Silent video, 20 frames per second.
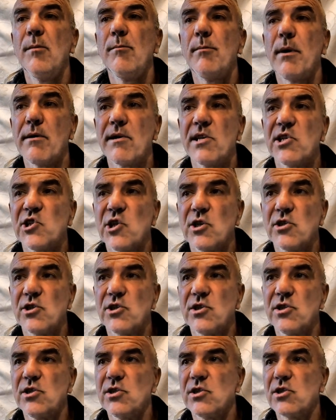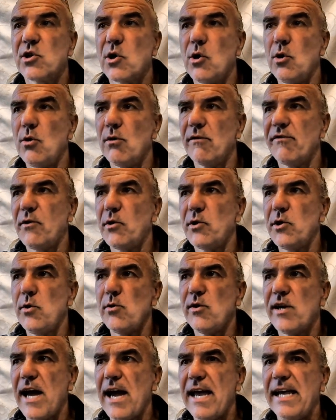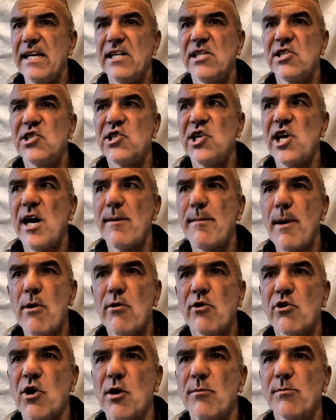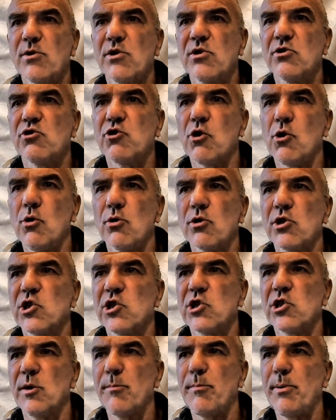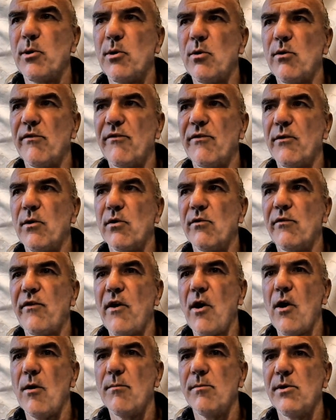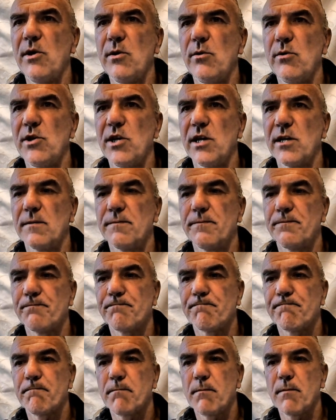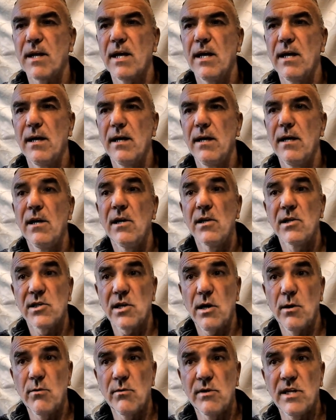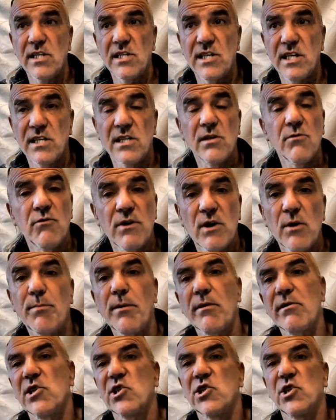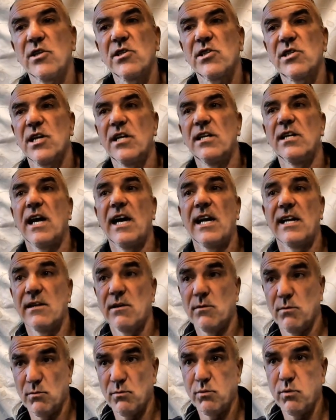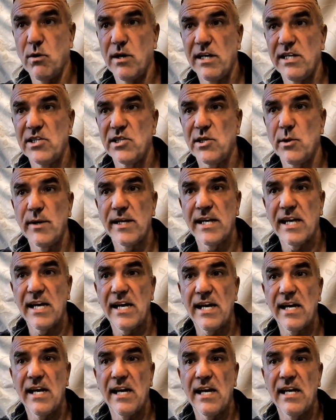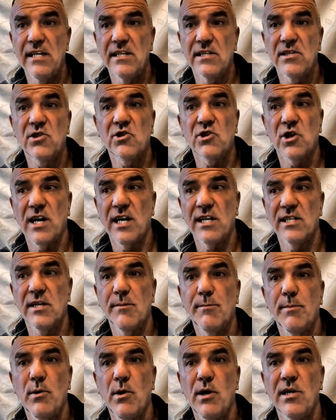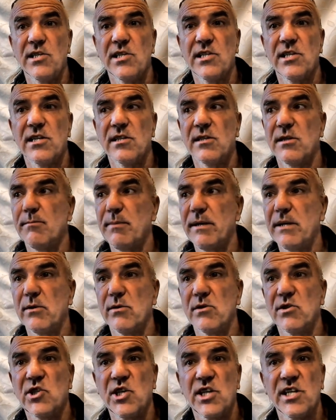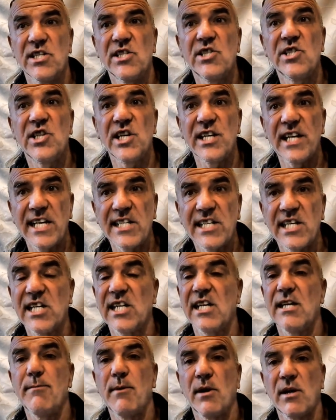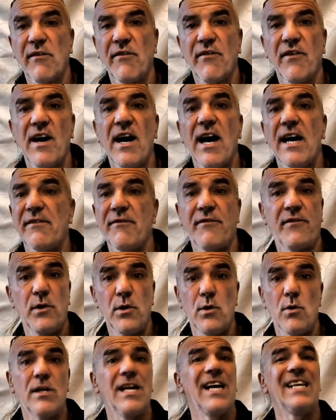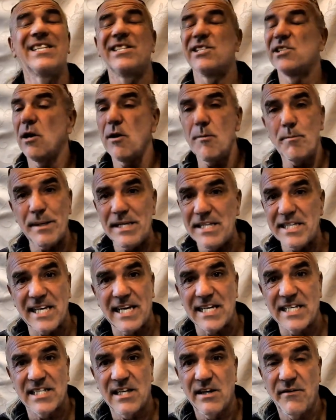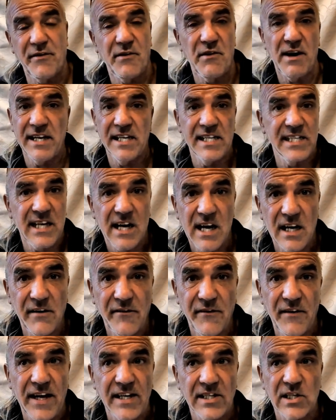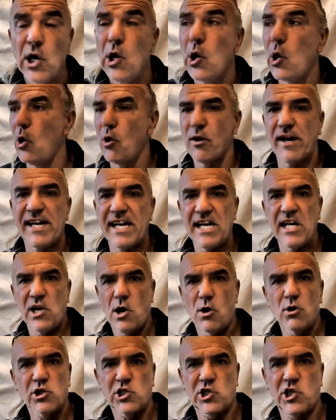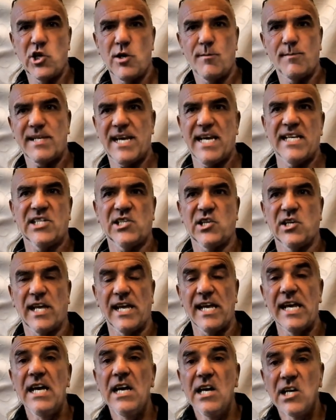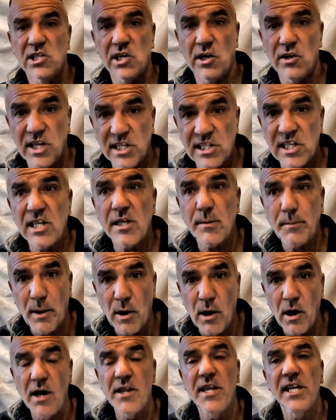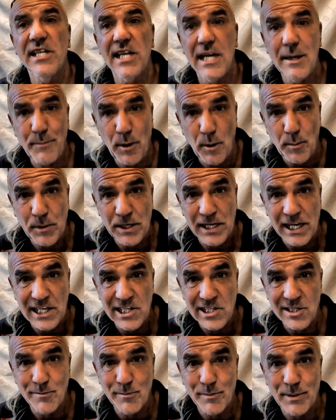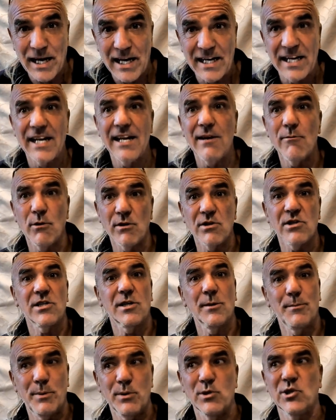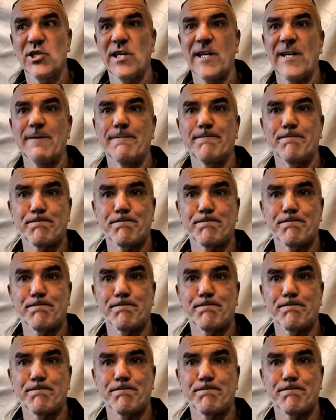Boris Johnson's call for UK GMO crops draws support for farm union. So this is the real Boris Johnson, and what he's doing here is trying to poison us, because genetically modified food has not been tested for any side effects or any long-term test on it. So this is a part of the depopulation plan and he wants to push it.